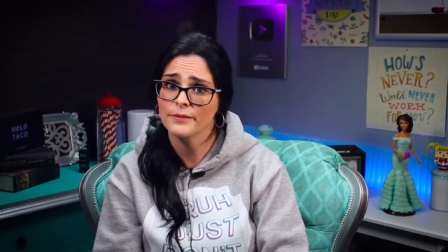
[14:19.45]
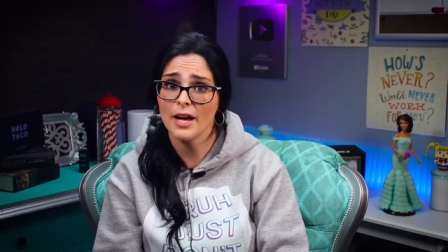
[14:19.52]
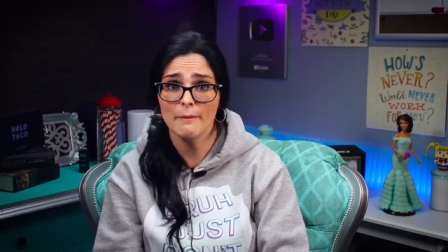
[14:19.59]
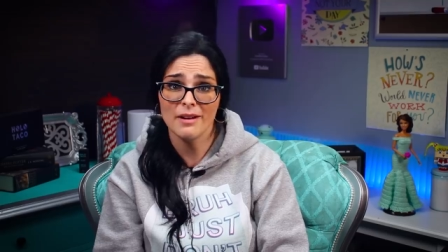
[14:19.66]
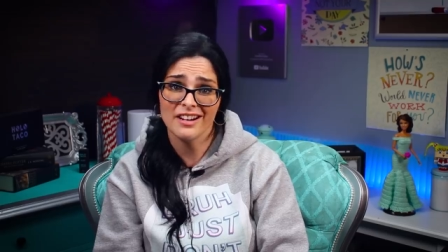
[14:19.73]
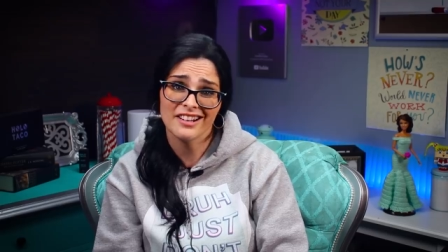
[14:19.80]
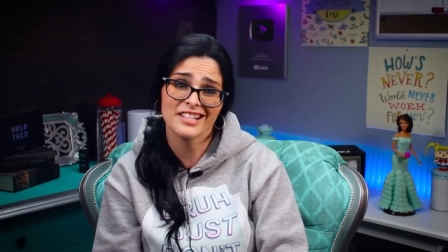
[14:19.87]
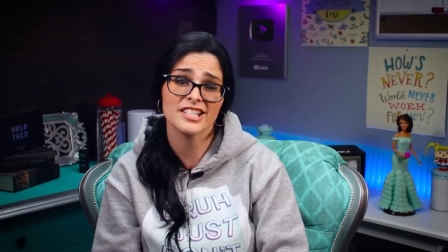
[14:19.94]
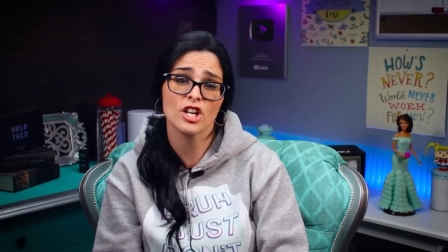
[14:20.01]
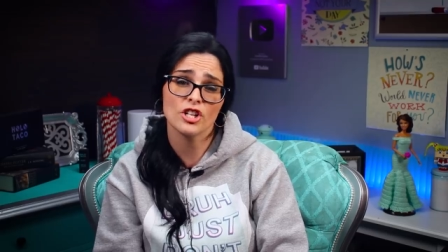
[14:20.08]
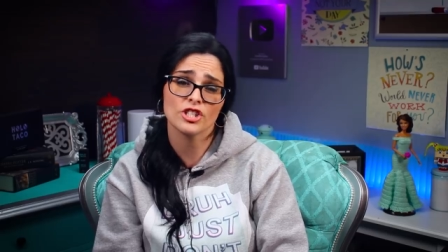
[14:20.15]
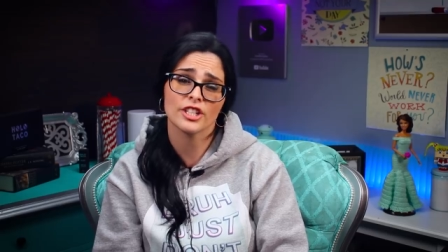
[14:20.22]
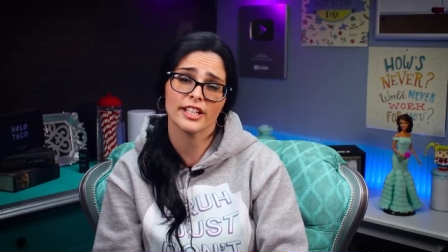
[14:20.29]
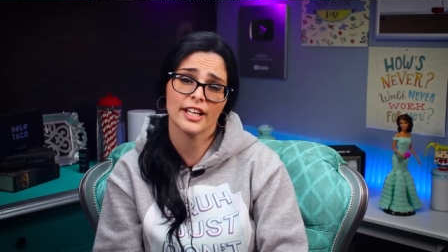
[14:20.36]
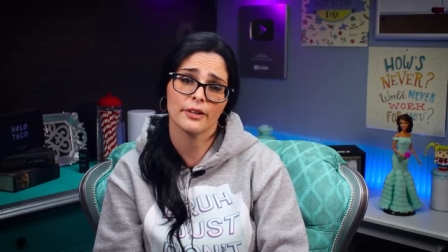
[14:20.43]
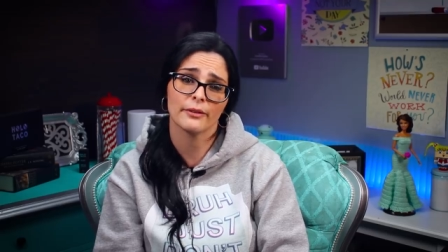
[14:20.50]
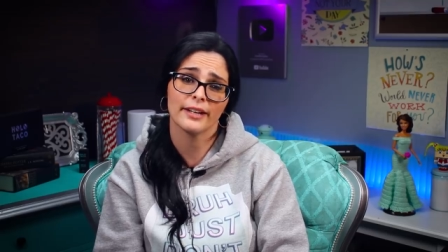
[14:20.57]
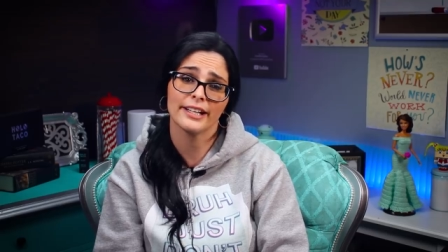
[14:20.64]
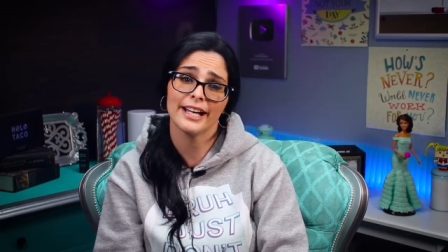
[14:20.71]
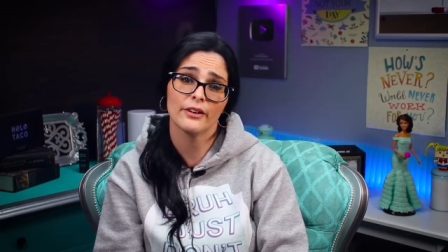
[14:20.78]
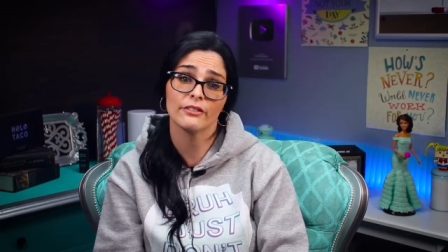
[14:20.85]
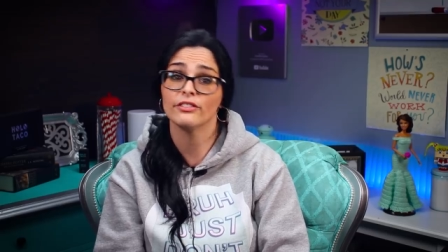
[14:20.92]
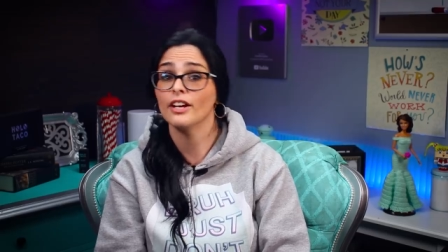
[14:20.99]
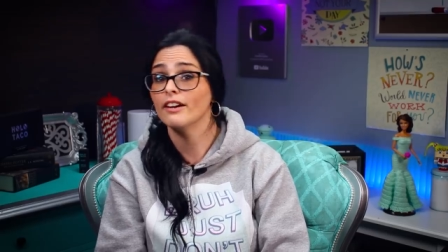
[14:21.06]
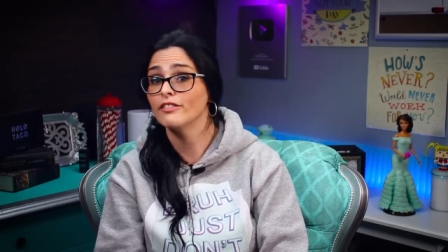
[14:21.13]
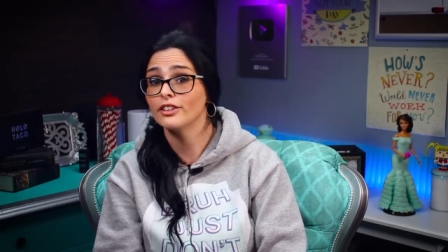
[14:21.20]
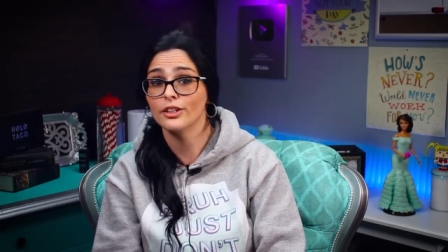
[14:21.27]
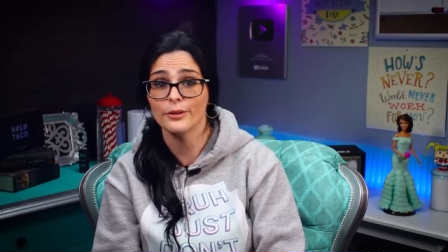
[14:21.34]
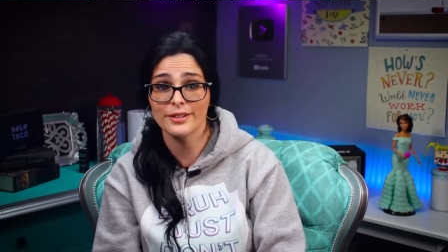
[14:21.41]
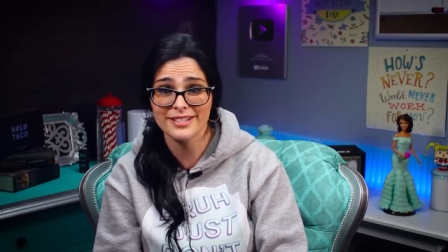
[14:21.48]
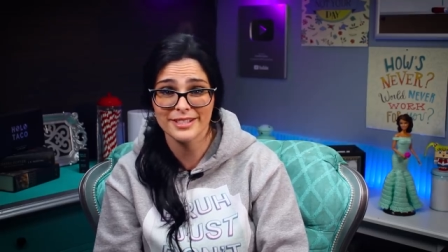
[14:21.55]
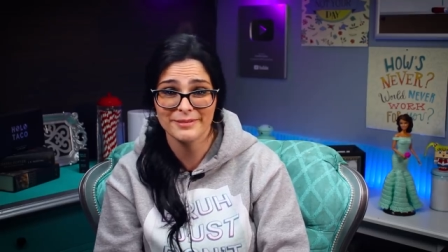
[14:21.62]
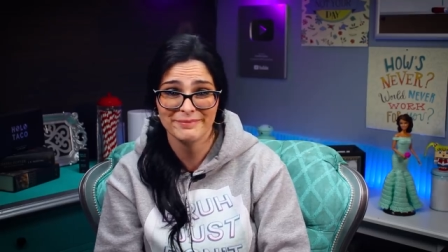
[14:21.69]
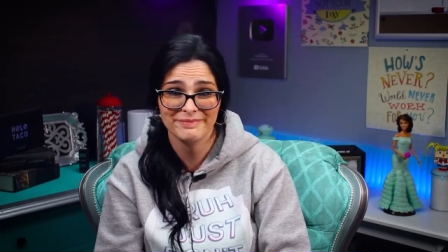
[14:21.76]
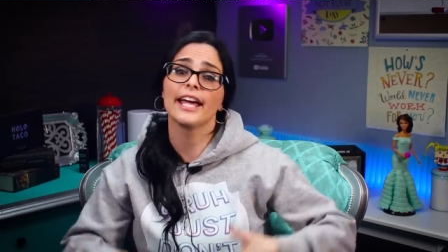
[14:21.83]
I'm on a nostalgia kick right now, if you haven't noticed.